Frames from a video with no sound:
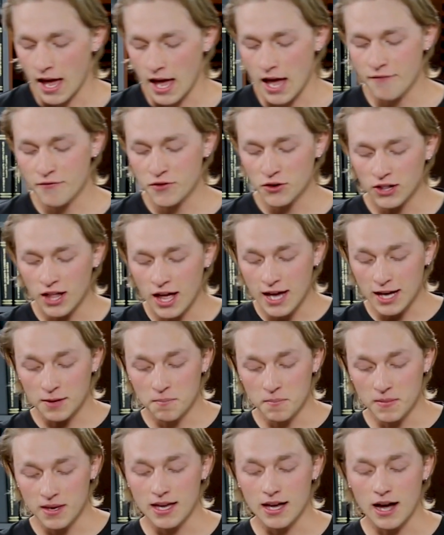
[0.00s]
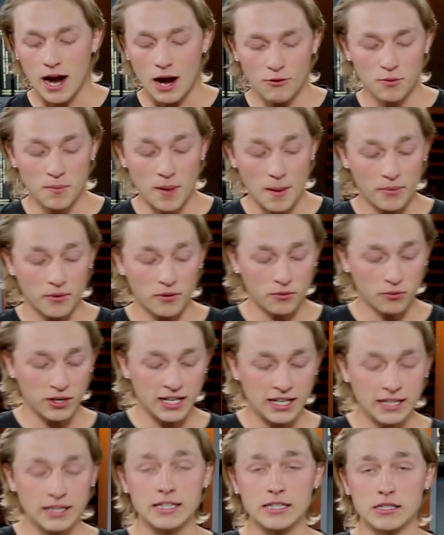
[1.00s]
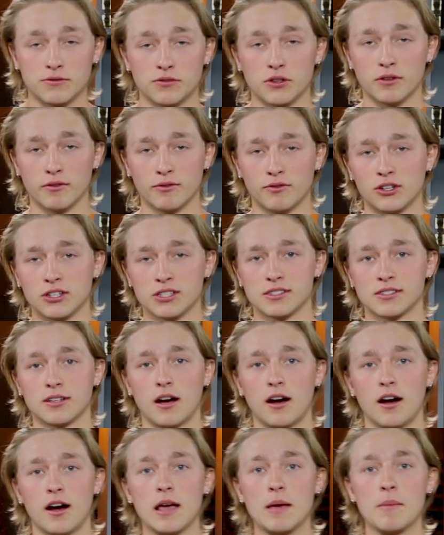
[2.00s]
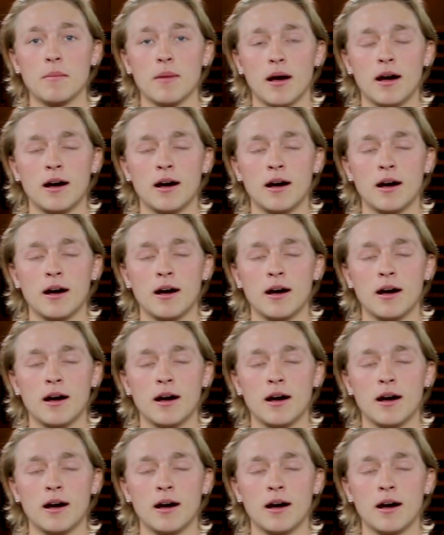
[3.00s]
If you're like me, I remember reading this for the first time,